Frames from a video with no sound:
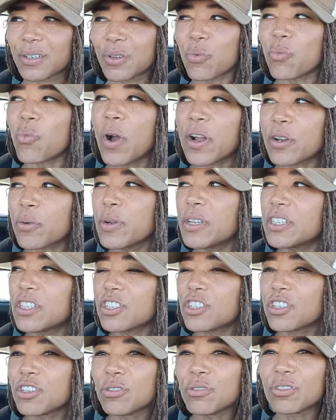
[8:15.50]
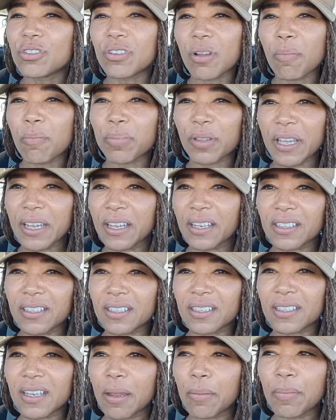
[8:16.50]
Why do we just use dumb blanket
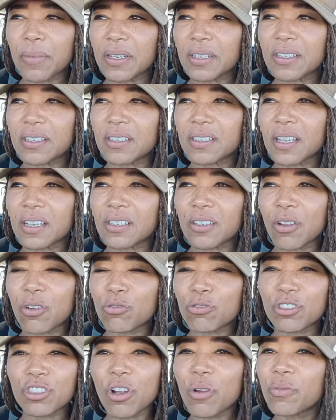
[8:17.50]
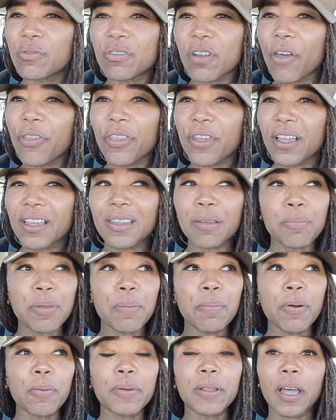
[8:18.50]
statements that don't show nothing? And then
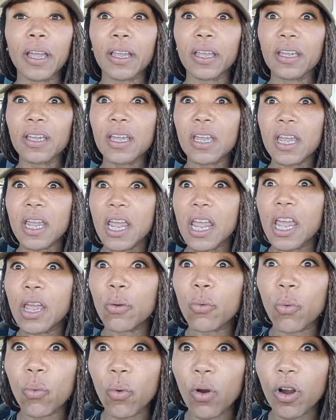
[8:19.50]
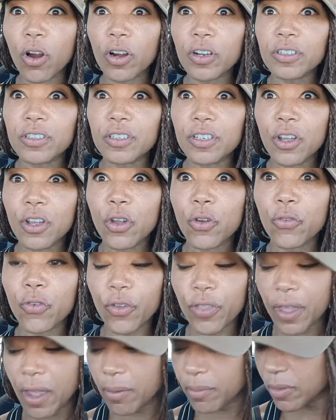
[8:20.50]
people will be like, it worked for
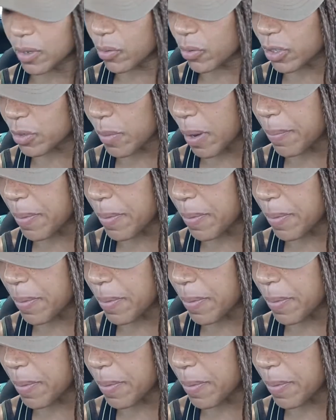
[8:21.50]
them. Where's my